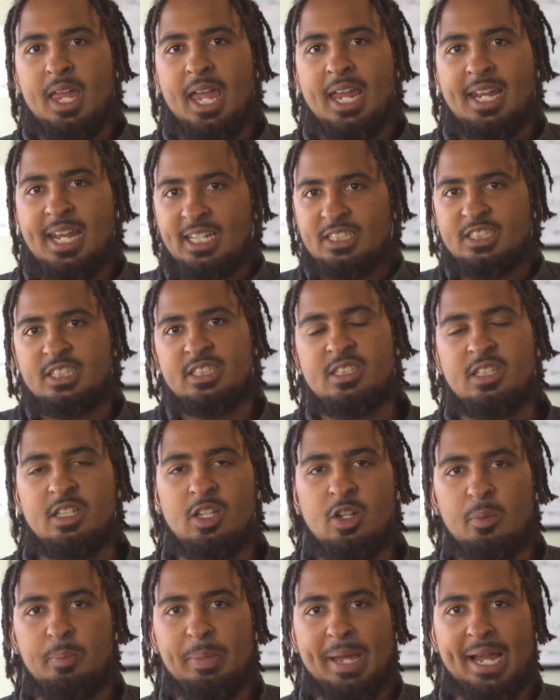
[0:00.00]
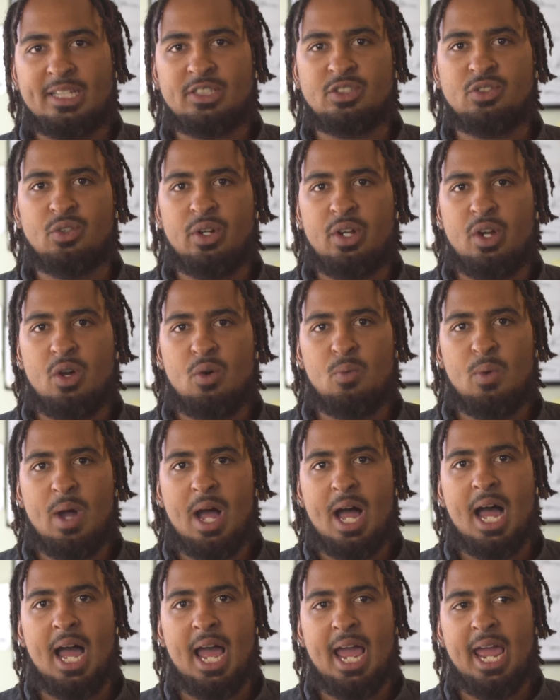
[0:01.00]
And that's just a little backstory on
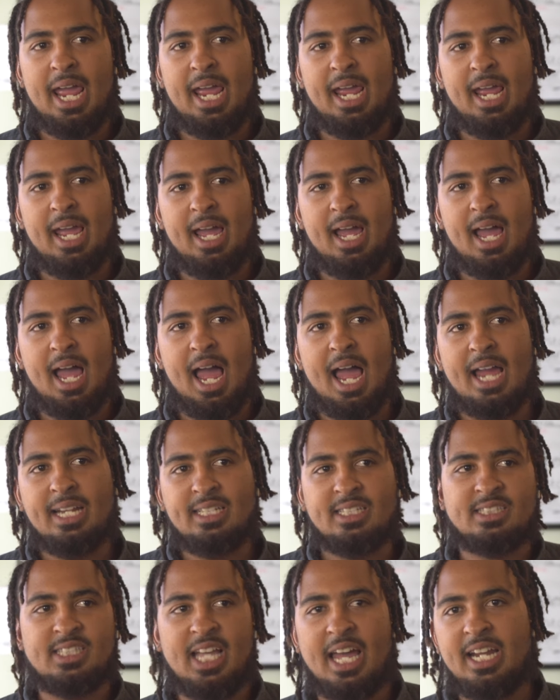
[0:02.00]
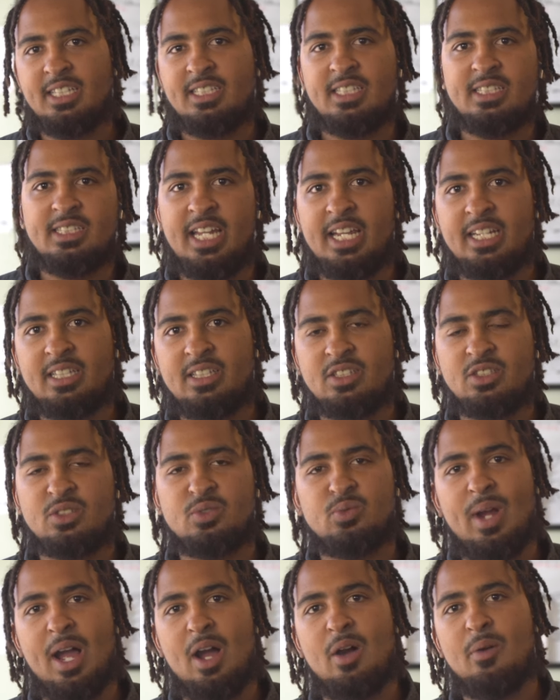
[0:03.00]
why I decided to take this
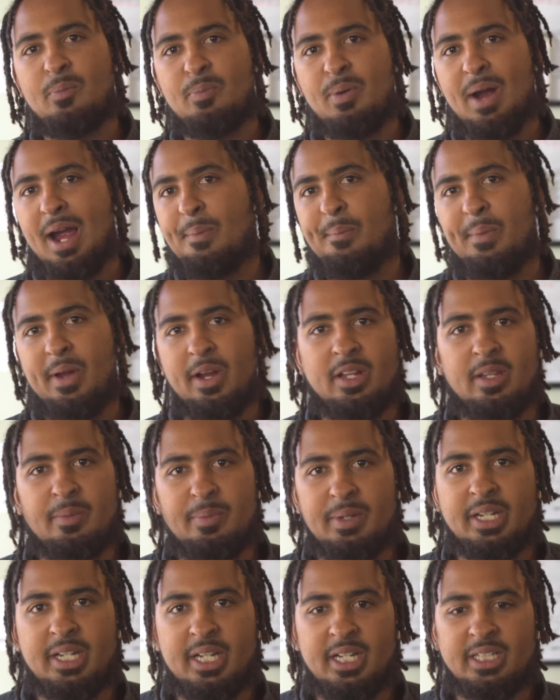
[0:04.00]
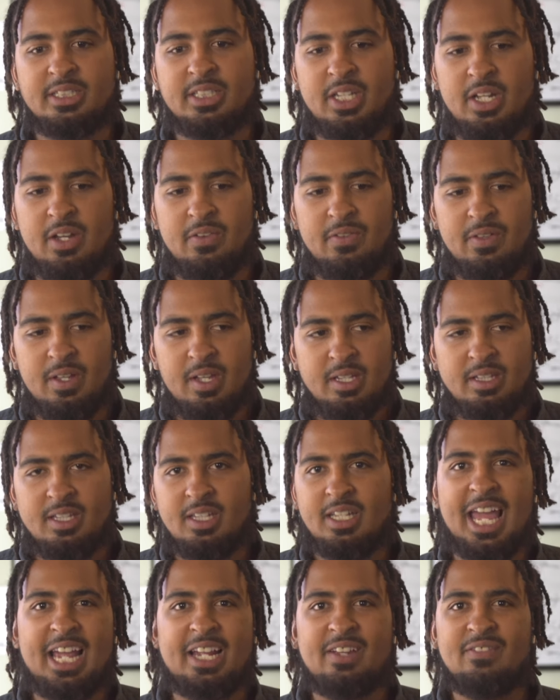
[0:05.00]
route primarily because of the
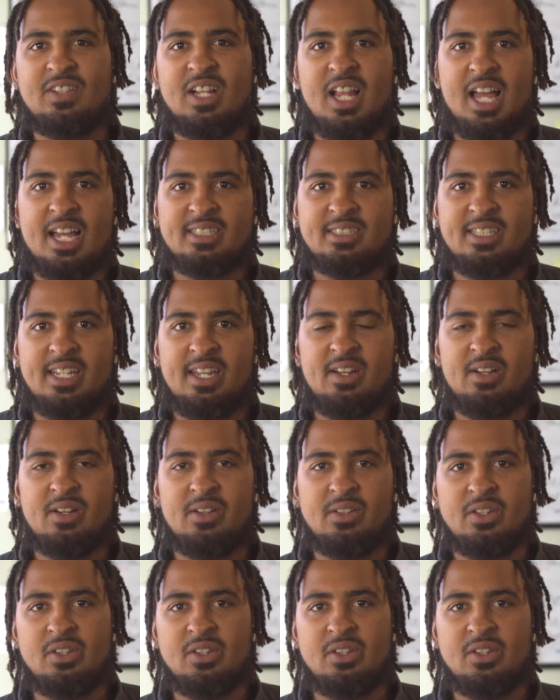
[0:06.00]
lack of clientele.